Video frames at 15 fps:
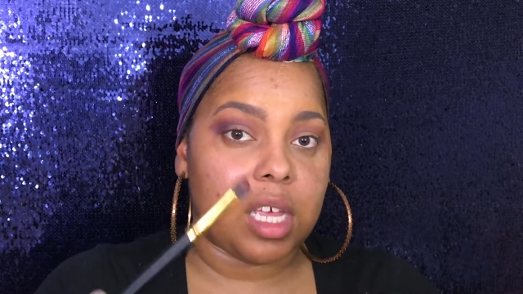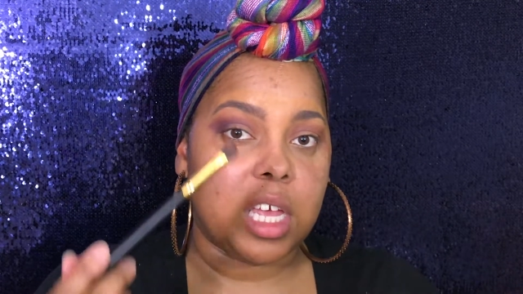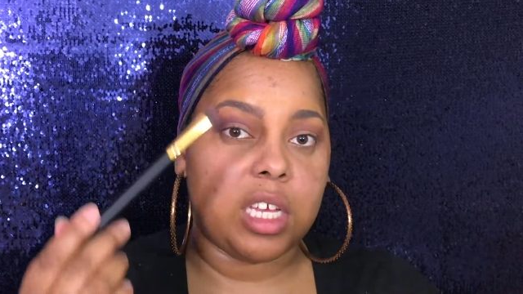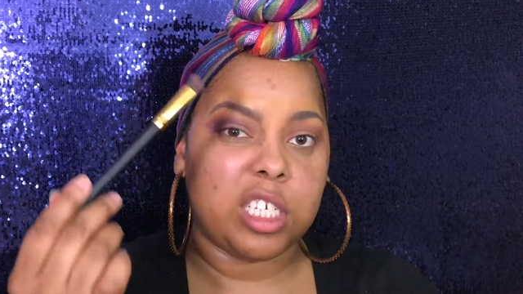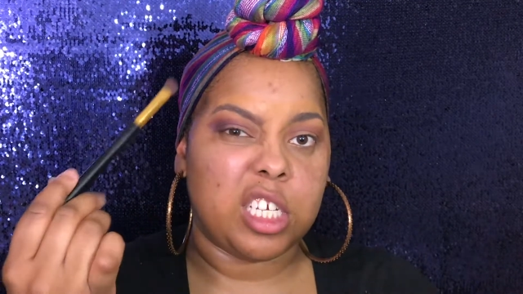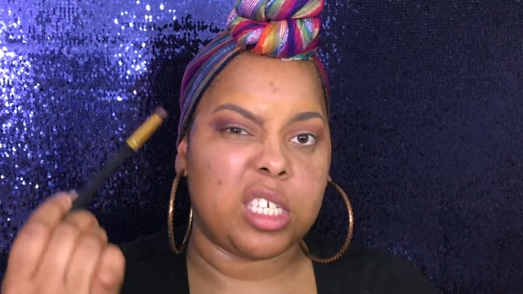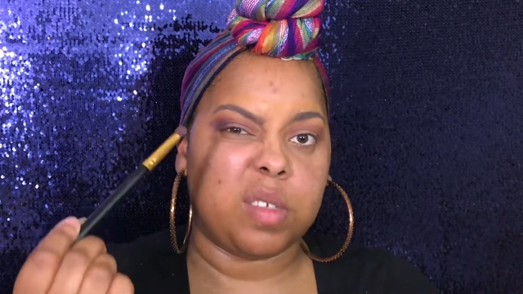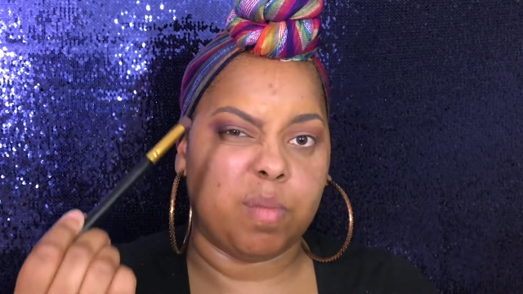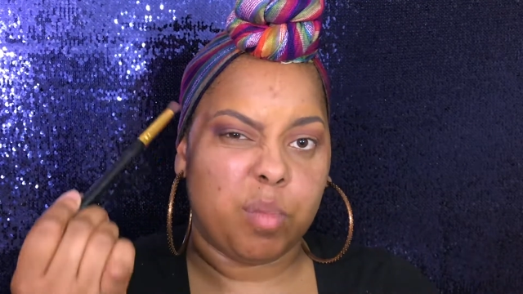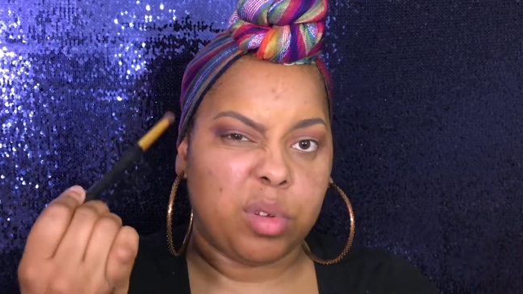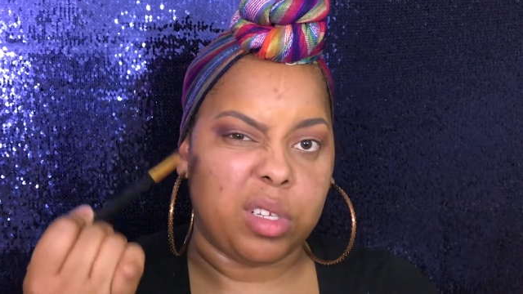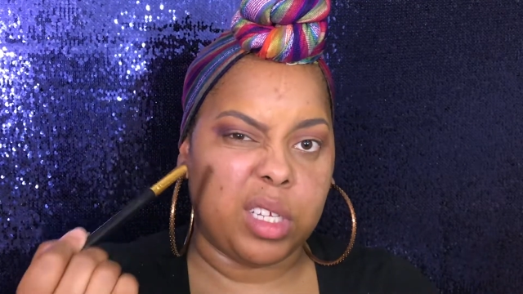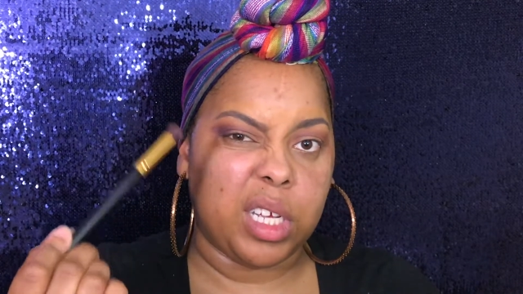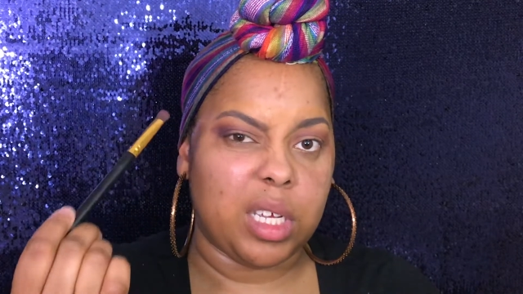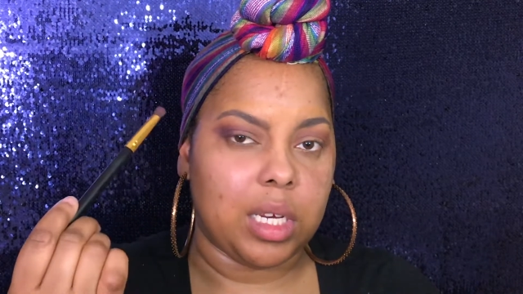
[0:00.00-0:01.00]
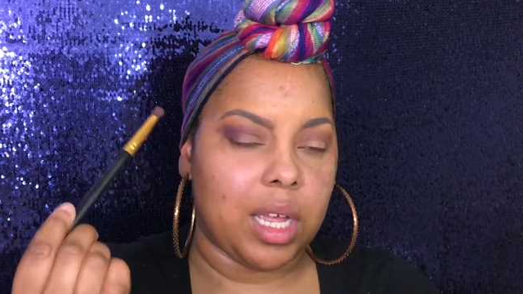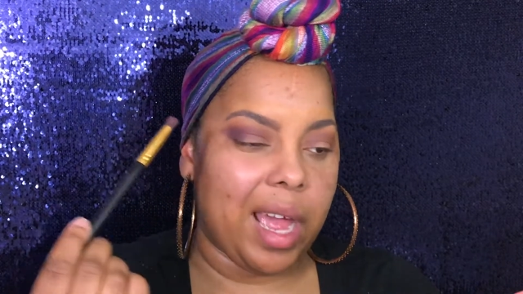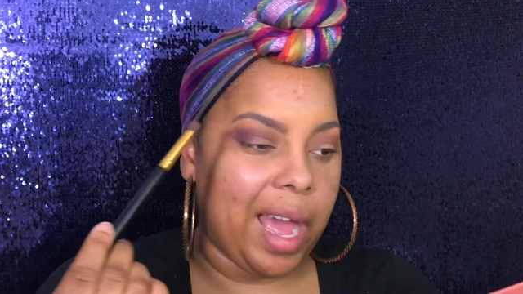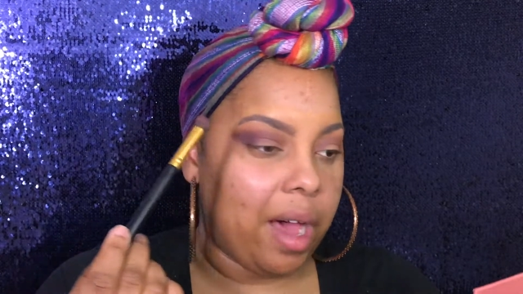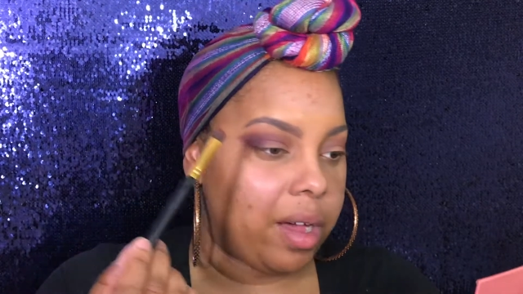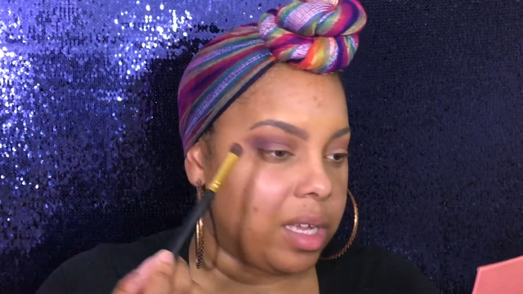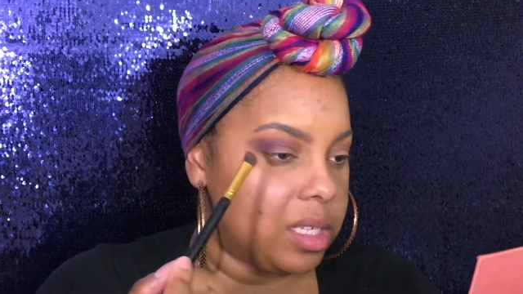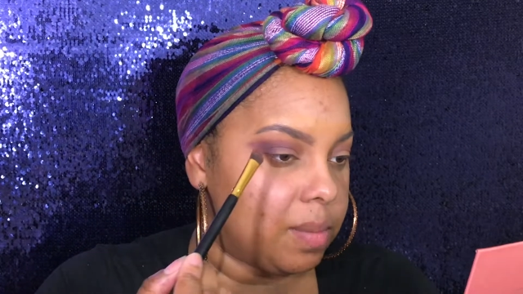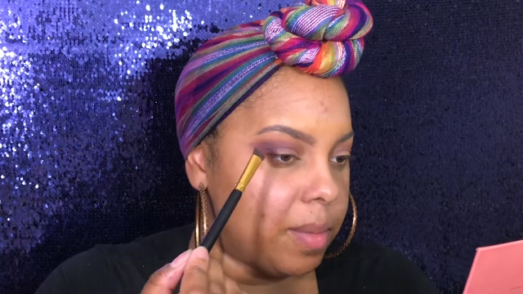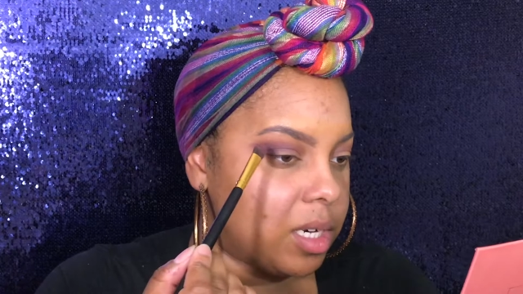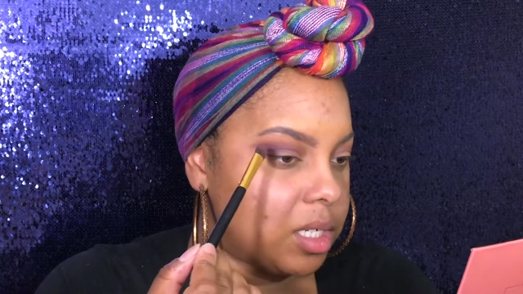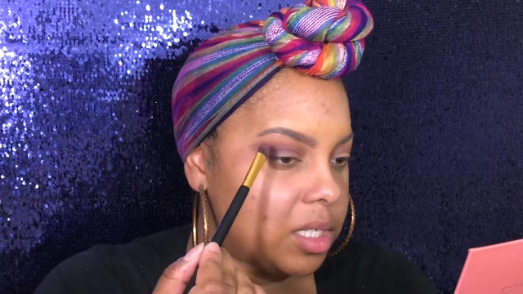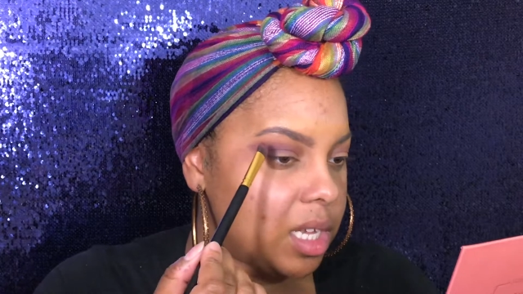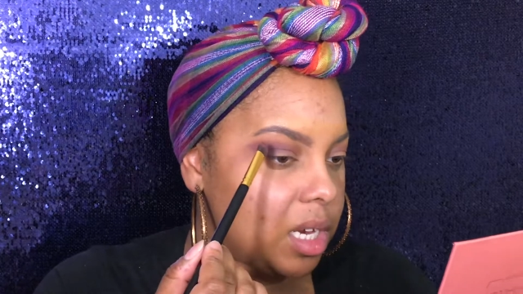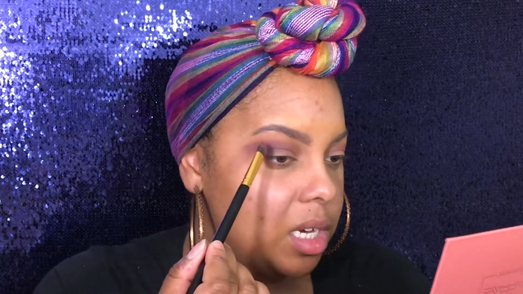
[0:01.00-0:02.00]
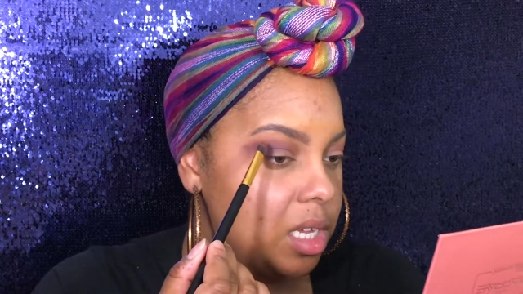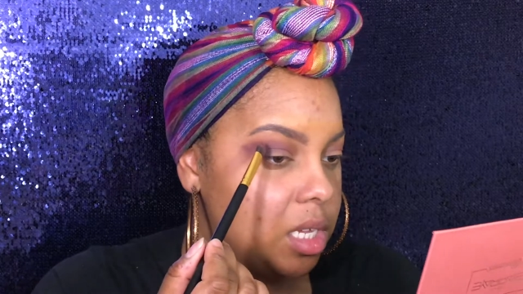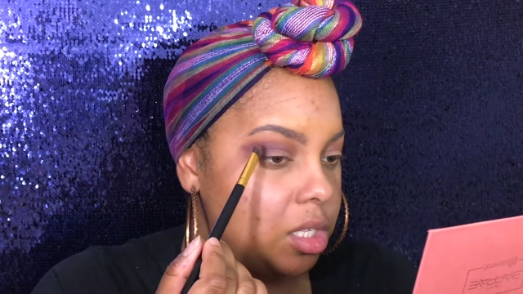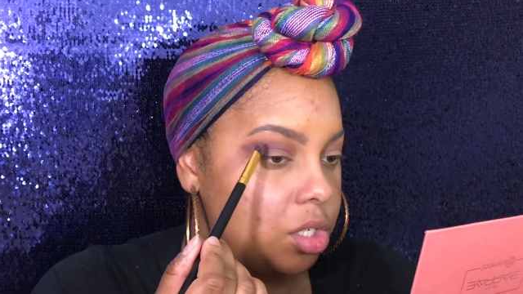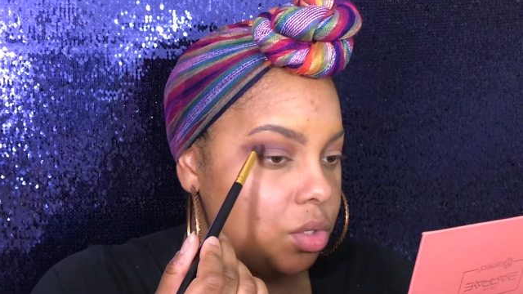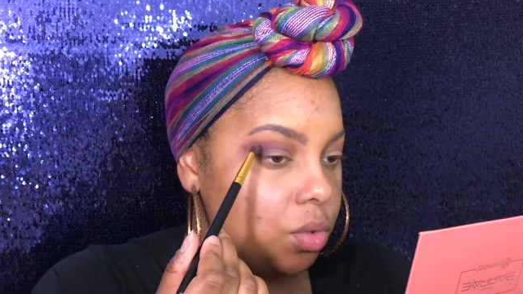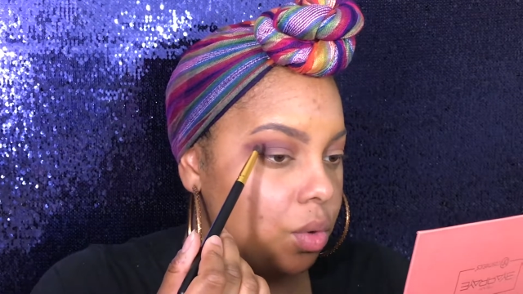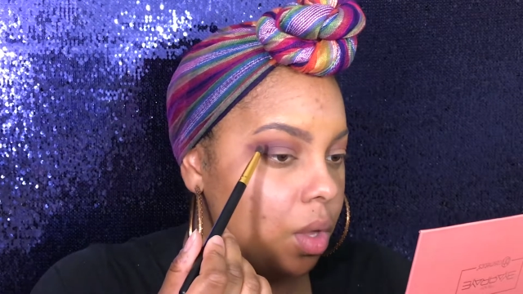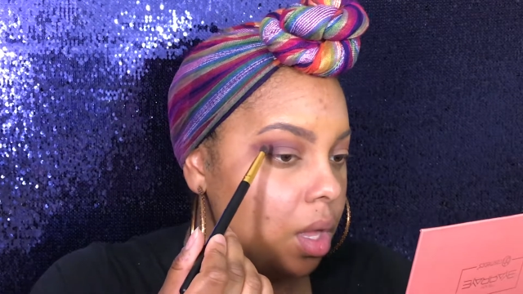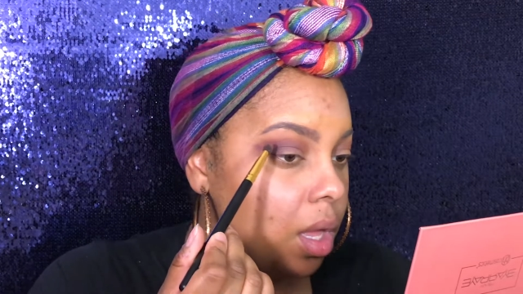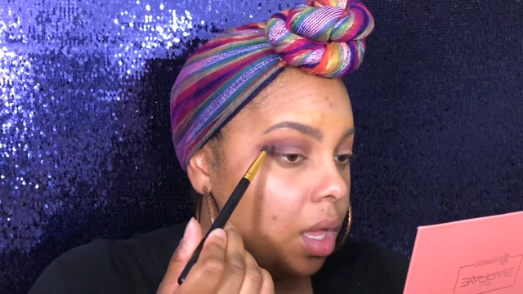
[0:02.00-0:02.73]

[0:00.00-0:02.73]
and just blend it out as much as I need to.